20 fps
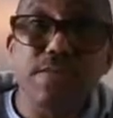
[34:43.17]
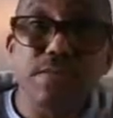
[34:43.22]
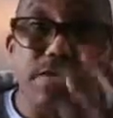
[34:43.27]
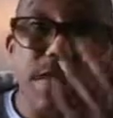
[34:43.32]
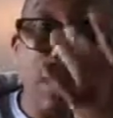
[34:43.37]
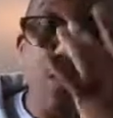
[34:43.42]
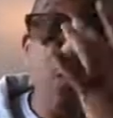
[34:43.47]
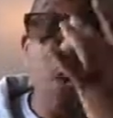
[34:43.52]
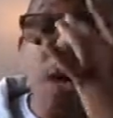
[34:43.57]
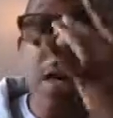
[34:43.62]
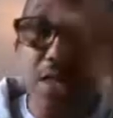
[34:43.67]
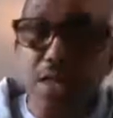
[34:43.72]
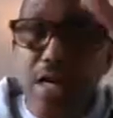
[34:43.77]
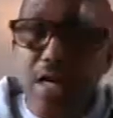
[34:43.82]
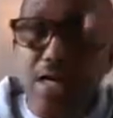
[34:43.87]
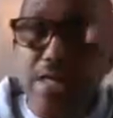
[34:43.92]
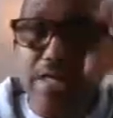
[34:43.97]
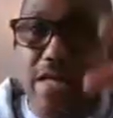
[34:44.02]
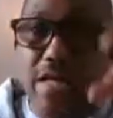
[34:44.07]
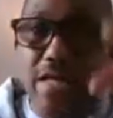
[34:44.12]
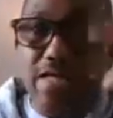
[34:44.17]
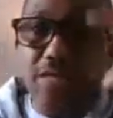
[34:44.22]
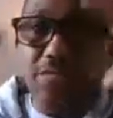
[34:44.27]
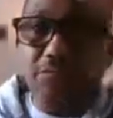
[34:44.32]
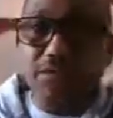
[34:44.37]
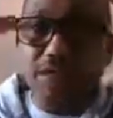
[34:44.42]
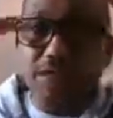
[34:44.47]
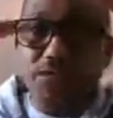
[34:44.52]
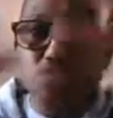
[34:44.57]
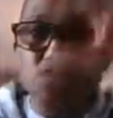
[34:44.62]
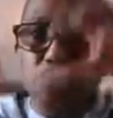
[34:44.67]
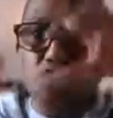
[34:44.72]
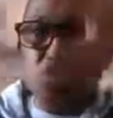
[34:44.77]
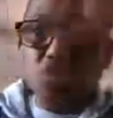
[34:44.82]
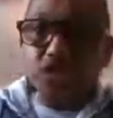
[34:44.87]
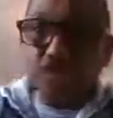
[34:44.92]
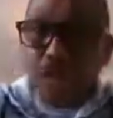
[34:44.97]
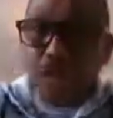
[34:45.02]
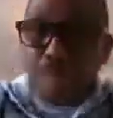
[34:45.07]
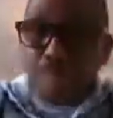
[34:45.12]
Now, again, if they
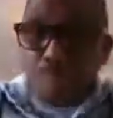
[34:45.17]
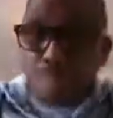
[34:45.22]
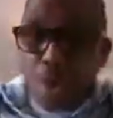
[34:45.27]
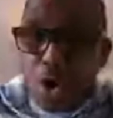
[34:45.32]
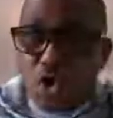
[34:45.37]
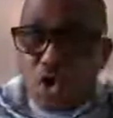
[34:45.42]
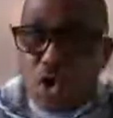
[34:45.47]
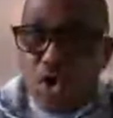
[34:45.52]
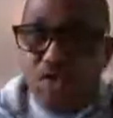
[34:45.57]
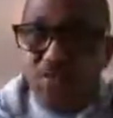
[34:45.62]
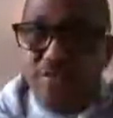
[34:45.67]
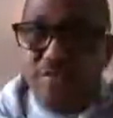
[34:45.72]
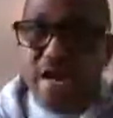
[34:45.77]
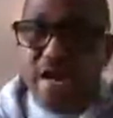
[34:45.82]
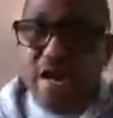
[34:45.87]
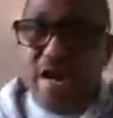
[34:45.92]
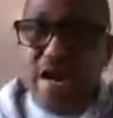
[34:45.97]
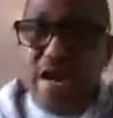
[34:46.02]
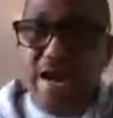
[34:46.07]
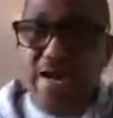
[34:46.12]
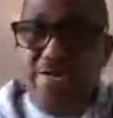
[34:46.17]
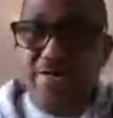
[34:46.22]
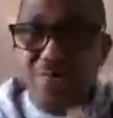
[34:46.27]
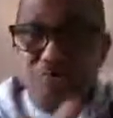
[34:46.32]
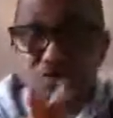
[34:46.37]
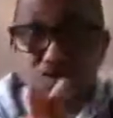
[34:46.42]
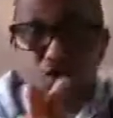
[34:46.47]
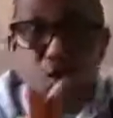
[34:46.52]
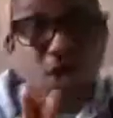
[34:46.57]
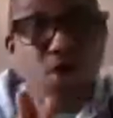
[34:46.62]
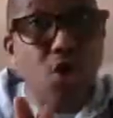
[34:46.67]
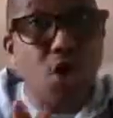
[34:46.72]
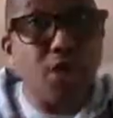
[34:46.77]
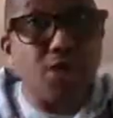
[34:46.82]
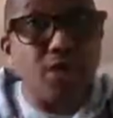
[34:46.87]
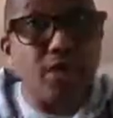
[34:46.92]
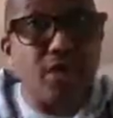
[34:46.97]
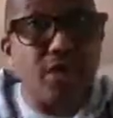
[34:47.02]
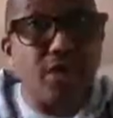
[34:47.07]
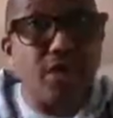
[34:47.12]
source their bulk of their items to a
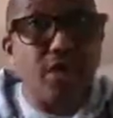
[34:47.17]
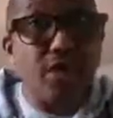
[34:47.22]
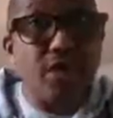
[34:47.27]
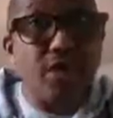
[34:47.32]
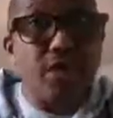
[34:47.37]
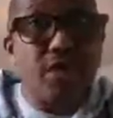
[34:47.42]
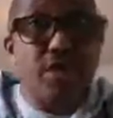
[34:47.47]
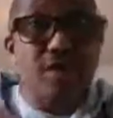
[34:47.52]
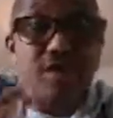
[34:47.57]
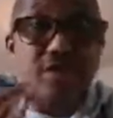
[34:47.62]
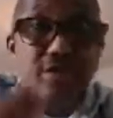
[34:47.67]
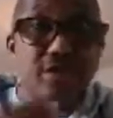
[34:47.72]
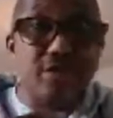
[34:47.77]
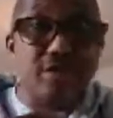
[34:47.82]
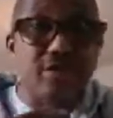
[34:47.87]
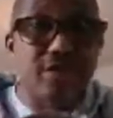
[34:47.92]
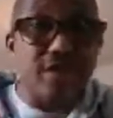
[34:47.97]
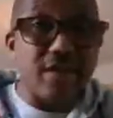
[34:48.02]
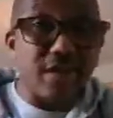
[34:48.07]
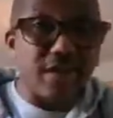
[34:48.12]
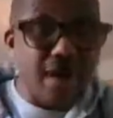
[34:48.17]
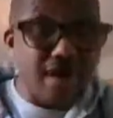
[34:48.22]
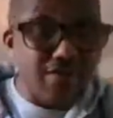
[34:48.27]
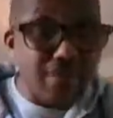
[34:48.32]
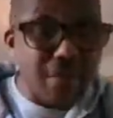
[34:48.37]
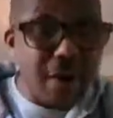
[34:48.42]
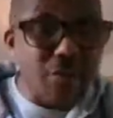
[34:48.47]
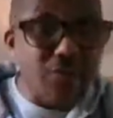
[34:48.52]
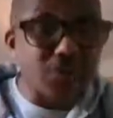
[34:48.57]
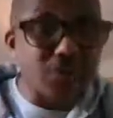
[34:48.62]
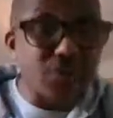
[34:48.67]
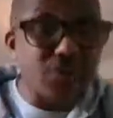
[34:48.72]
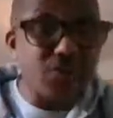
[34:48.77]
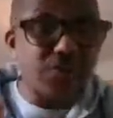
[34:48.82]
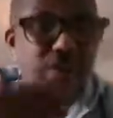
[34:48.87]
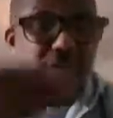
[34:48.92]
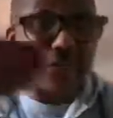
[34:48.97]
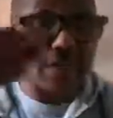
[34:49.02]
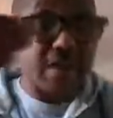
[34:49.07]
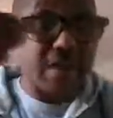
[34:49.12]
country that they have boundaries,
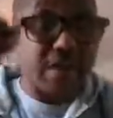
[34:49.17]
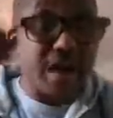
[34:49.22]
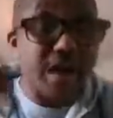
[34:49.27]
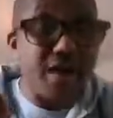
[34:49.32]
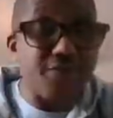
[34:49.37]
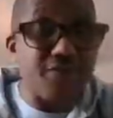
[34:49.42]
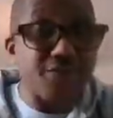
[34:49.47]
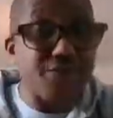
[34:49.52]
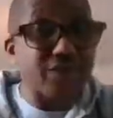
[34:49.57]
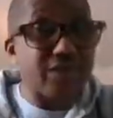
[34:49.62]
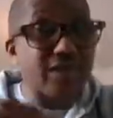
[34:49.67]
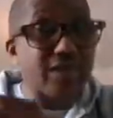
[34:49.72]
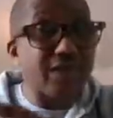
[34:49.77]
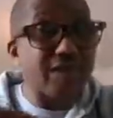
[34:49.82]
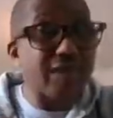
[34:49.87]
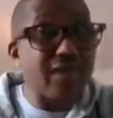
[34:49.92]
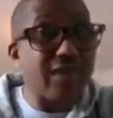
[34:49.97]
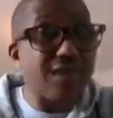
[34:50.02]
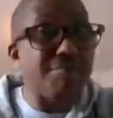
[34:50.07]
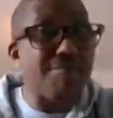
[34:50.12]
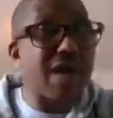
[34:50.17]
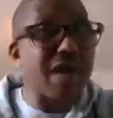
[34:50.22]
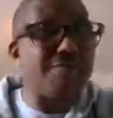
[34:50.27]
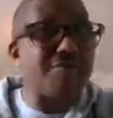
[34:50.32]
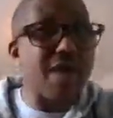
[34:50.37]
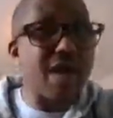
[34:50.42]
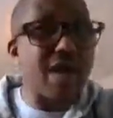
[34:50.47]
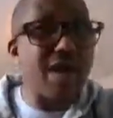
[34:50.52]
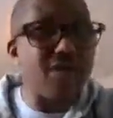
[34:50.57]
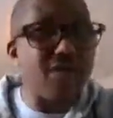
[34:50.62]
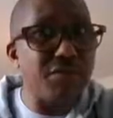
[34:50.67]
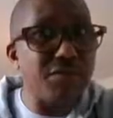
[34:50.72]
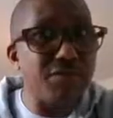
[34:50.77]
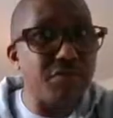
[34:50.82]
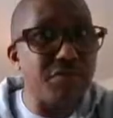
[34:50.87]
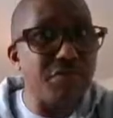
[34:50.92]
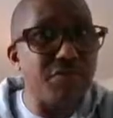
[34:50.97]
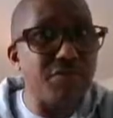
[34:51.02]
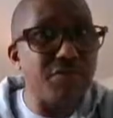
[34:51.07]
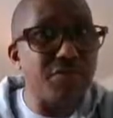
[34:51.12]
that they have technically might be having
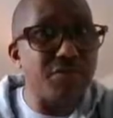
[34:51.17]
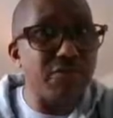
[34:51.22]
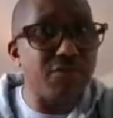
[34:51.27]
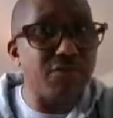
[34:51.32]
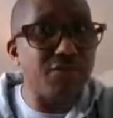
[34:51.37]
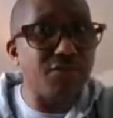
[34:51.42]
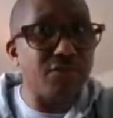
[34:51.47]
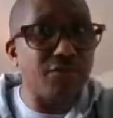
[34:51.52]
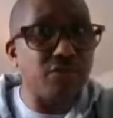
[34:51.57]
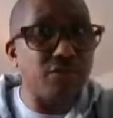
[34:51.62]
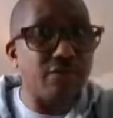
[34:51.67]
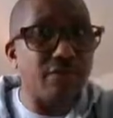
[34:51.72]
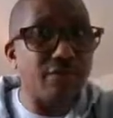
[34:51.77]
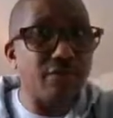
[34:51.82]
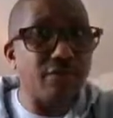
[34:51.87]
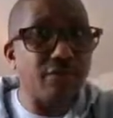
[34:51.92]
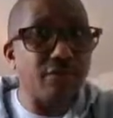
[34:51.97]
problems in the future,